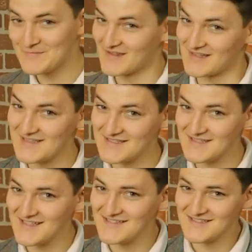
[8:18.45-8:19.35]
And
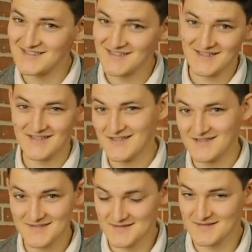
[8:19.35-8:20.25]
laziness
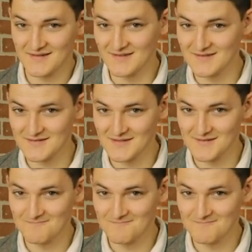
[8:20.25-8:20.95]
is a deadly sin.